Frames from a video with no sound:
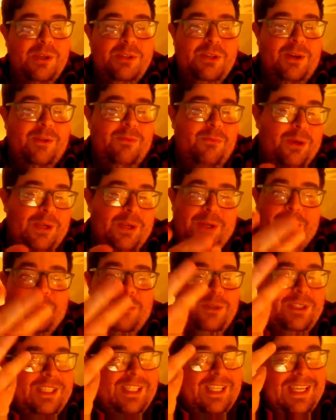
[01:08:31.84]
much of what
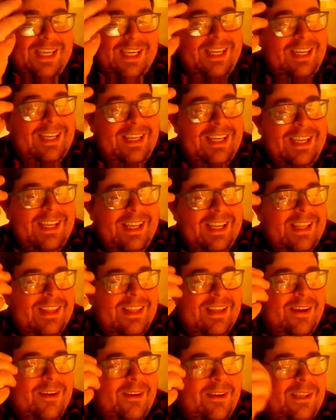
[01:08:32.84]
you were saying
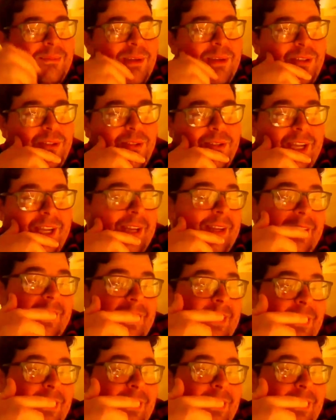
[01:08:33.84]
there, especially I